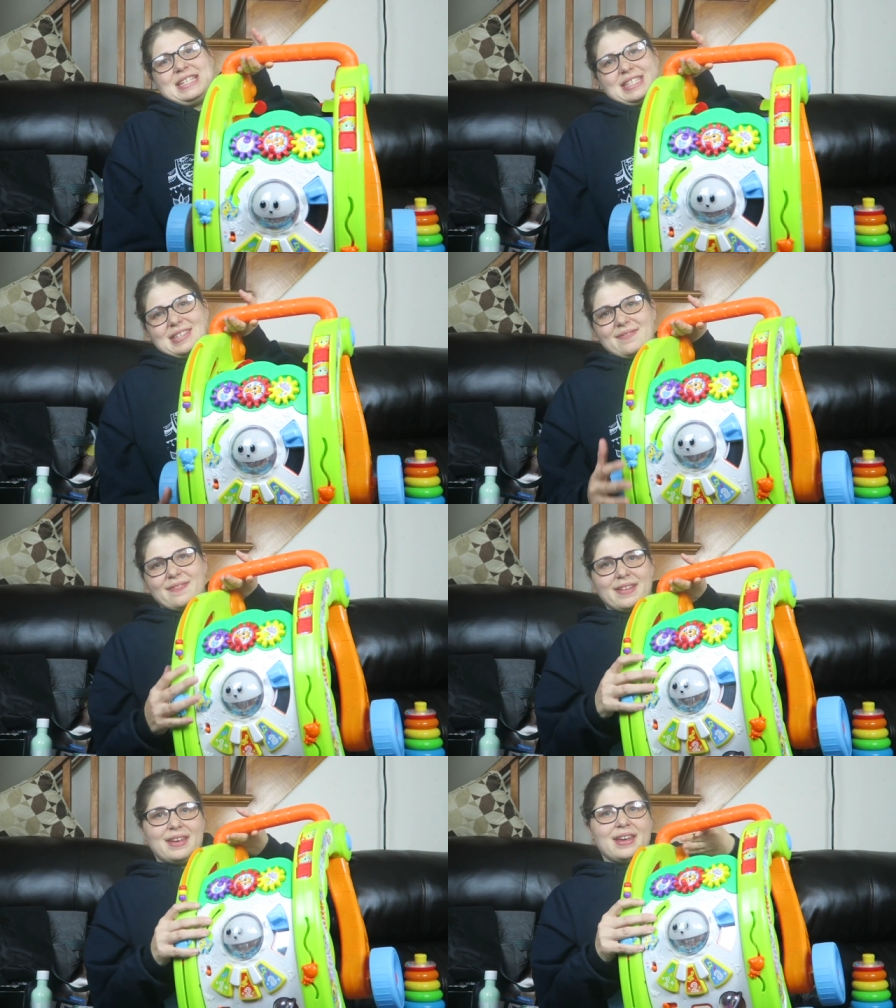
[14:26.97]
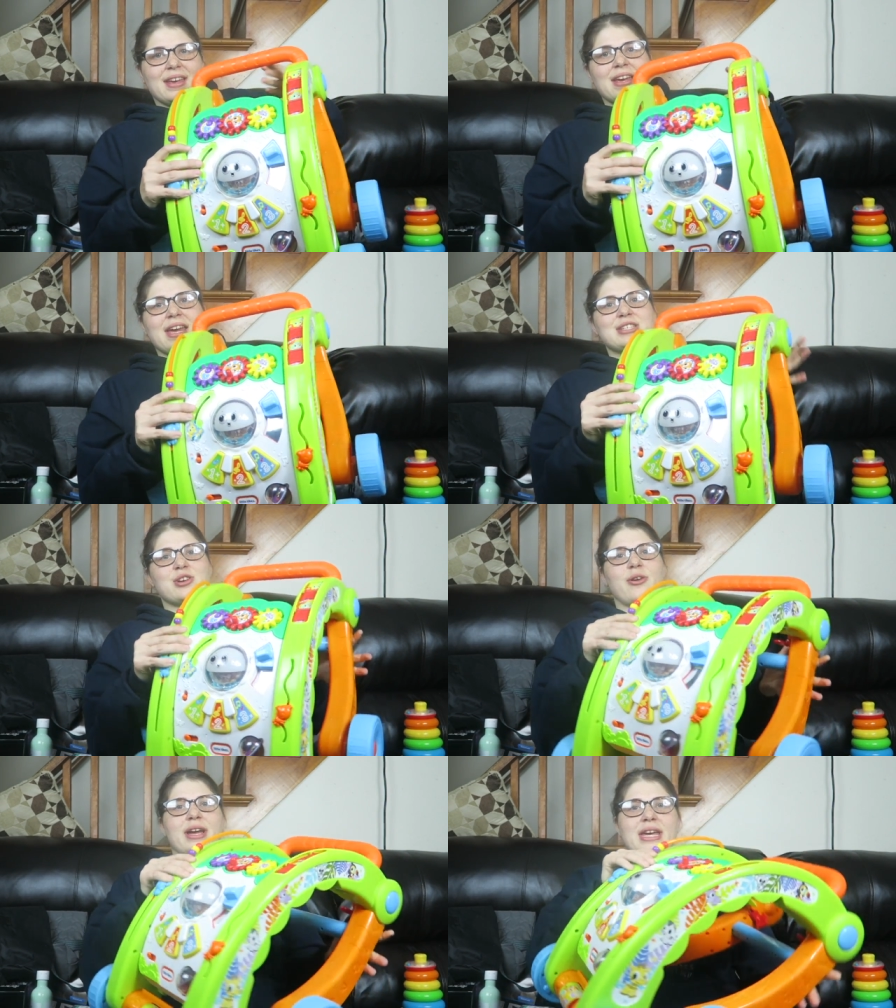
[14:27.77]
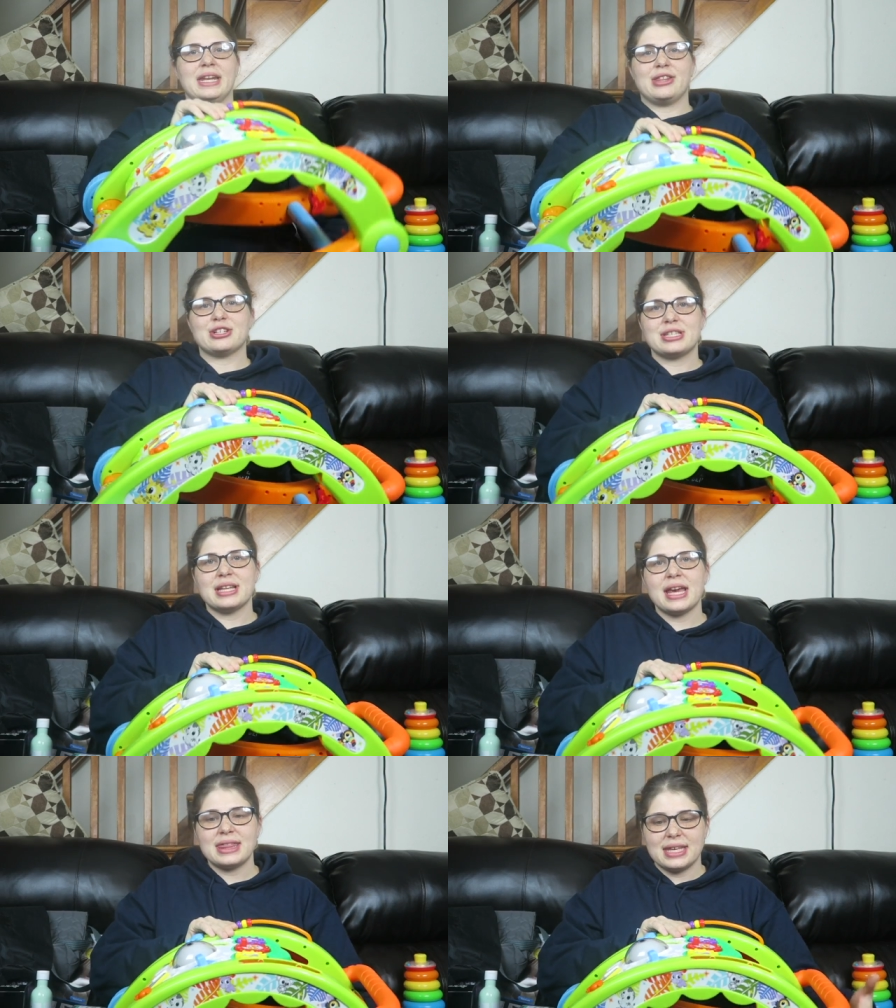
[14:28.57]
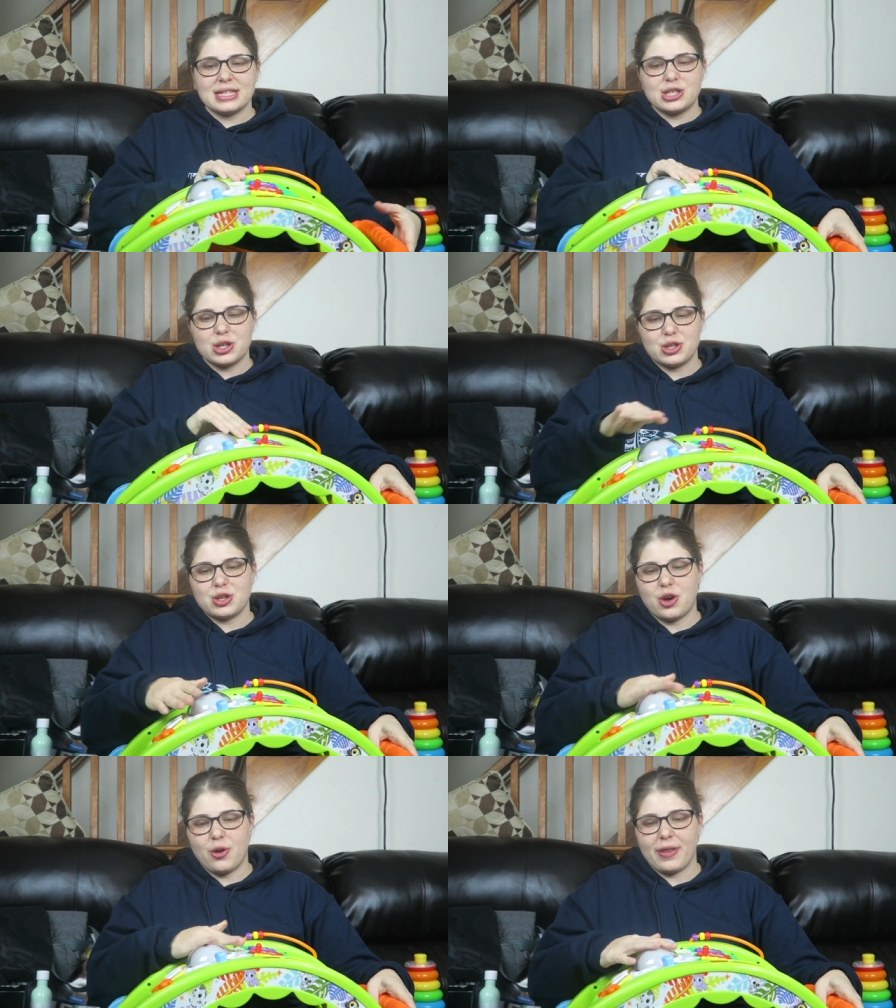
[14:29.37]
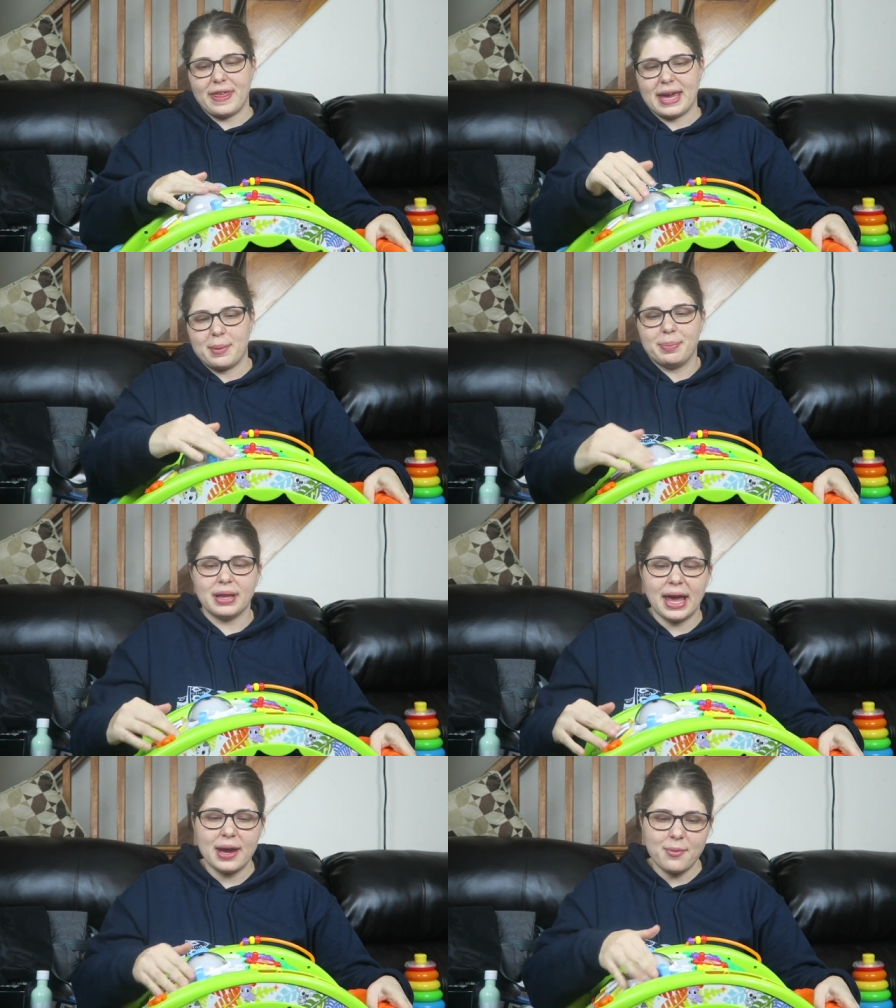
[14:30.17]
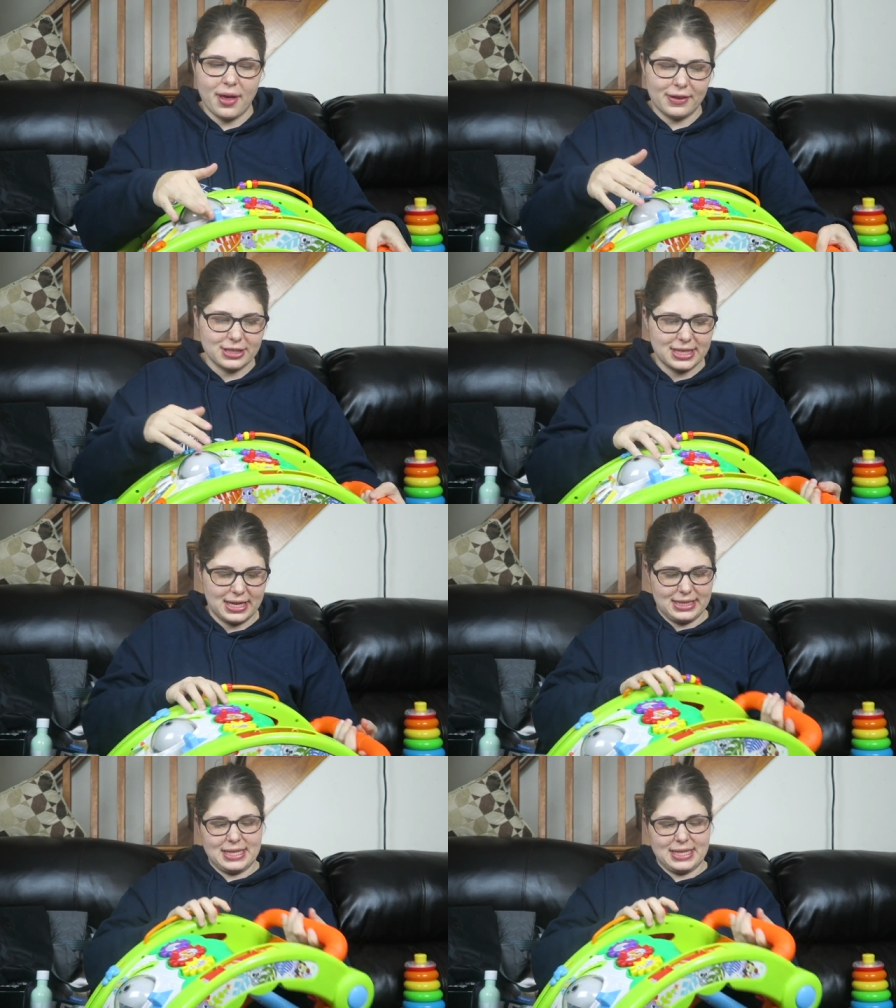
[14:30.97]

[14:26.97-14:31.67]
this. So it can either sit like this so they can play while they're sitting